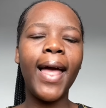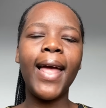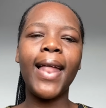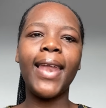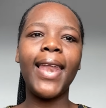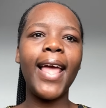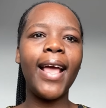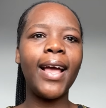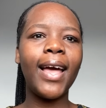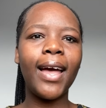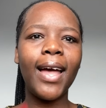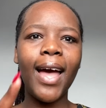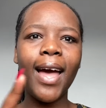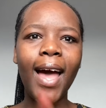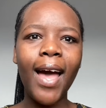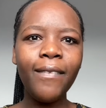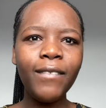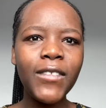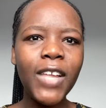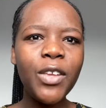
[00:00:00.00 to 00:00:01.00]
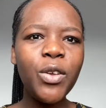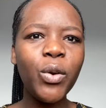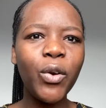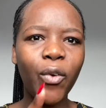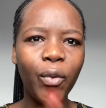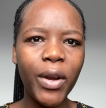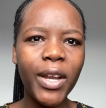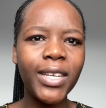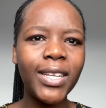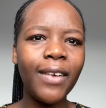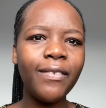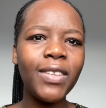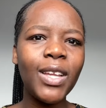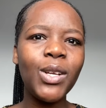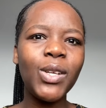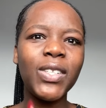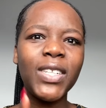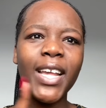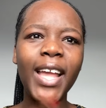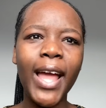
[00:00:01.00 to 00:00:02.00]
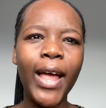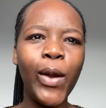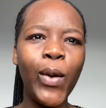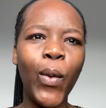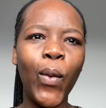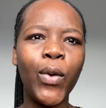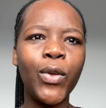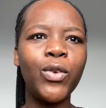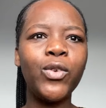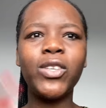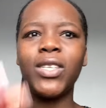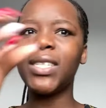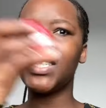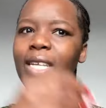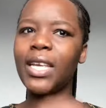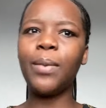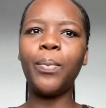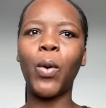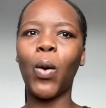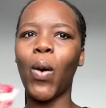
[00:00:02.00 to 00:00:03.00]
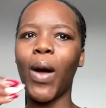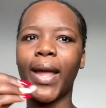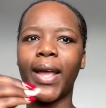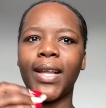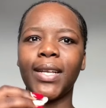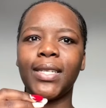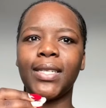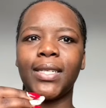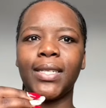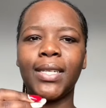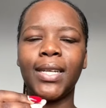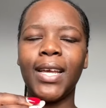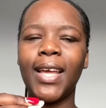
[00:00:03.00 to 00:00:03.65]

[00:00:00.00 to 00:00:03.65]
Like, after you greet, after you say hello, you just keep quiet.